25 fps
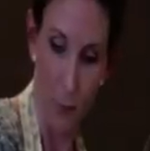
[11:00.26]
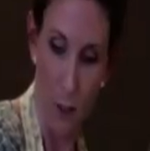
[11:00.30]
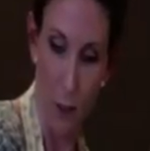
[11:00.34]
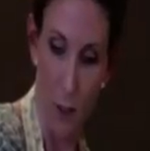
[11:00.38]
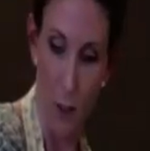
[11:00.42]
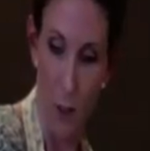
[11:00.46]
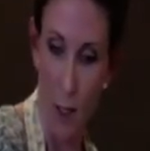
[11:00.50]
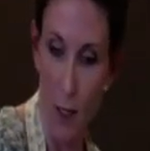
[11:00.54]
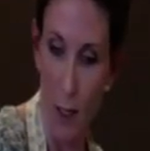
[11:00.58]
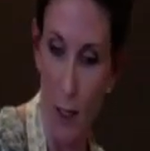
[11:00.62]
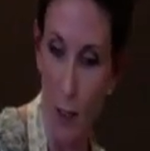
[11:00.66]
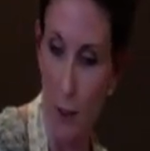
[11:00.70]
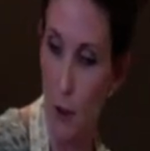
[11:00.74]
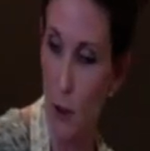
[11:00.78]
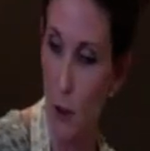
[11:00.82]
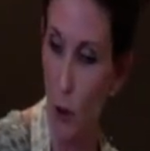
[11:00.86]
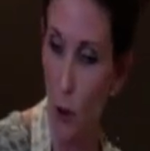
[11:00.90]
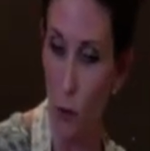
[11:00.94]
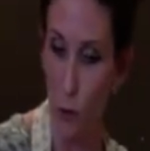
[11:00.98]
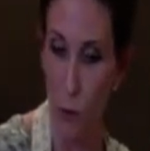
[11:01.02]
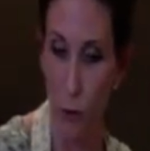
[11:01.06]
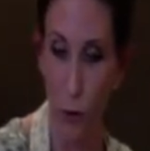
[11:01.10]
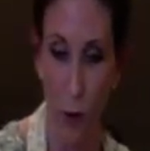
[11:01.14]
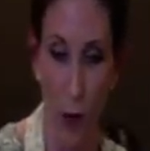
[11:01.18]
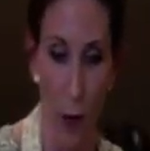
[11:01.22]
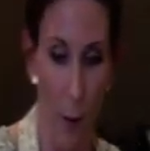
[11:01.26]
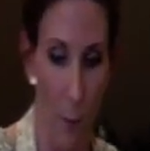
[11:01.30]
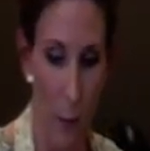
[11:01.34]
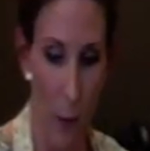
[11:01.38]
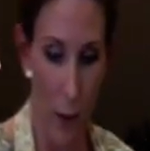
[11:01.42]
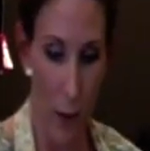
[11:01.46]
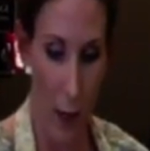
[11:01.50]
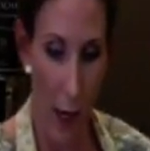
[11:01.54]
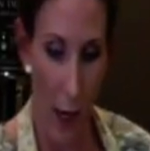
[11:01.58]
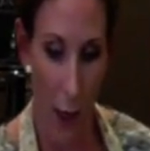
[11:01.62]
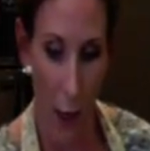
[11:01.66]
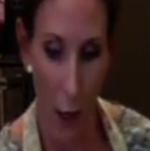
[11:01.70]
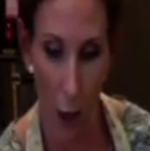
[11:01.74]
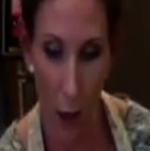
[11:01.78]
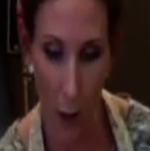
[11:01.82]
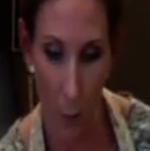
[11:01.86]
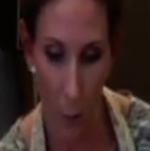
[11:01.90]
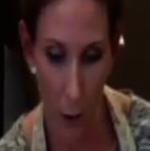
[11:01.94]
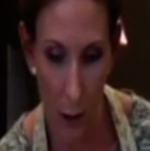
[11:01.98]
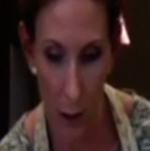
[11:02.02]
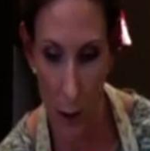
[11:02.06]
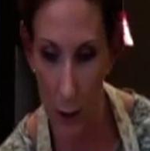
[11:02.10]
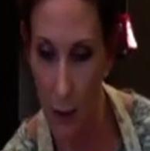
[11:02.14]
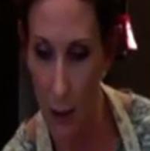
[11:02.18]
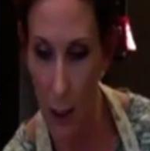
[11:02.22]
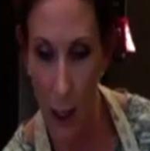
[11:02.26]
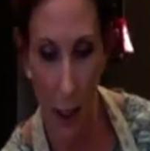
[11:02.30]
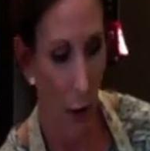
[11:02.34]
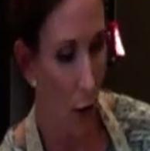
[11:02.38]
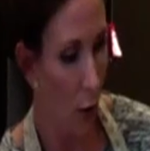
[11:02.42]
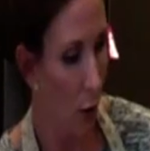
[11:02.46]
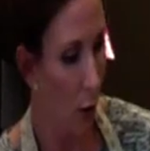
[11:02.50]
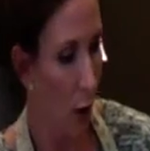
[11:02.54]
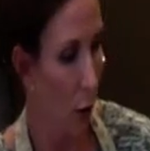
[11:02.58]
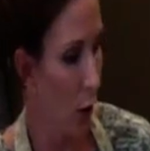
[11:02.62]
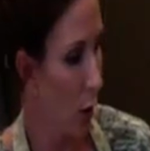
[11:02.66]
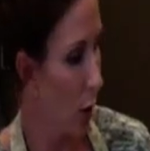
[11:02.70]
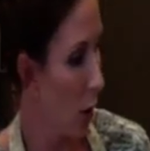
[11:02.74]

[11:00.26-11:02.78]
And so from there, I'm going to take a look.